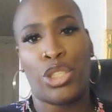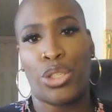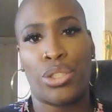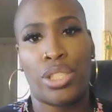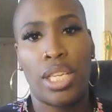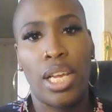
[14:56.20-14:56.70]

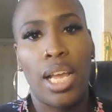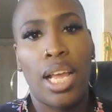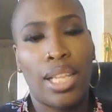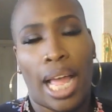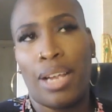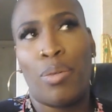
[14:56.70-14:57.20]
sisters,
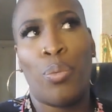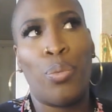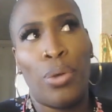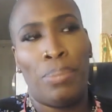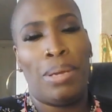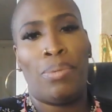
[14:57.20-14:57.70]
like
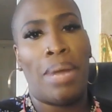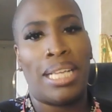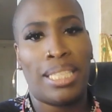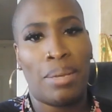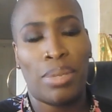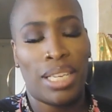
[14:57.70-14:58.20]
with me with
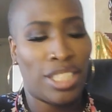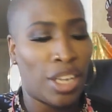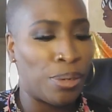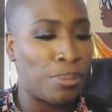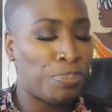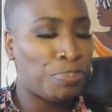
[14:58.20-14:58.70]
my siblings.
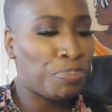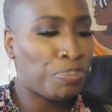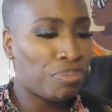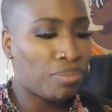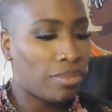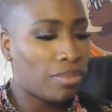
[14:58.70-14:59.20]
So
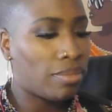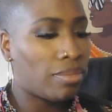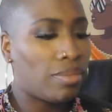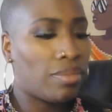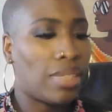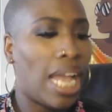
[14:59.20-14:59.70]

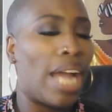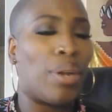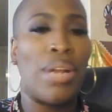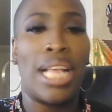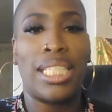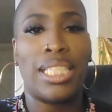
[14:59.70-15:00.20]
I
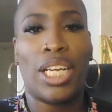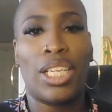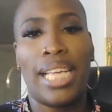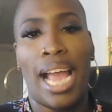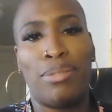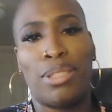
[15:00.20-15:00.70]
don't
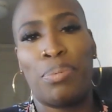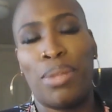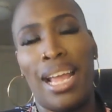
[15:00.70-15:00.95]
necessarily have to